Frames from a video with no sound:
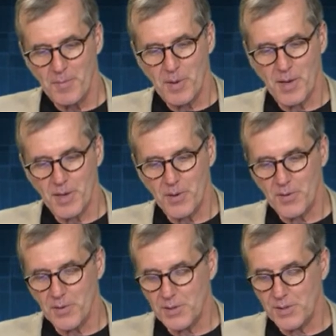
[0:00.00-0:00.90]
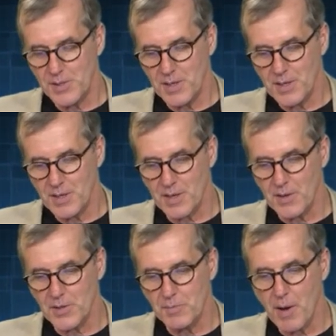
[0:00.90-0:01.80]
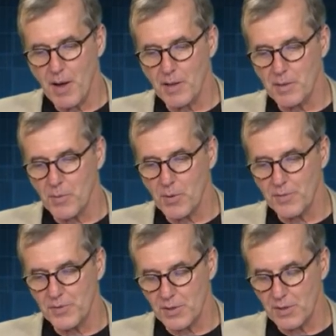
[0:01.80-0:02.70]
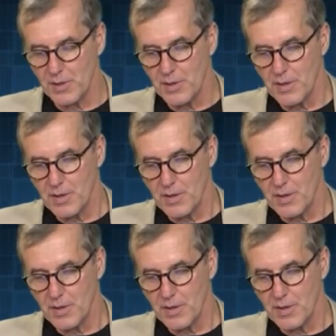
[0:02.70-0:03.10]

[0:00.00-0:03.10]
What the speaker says: But you can see these polymorphs are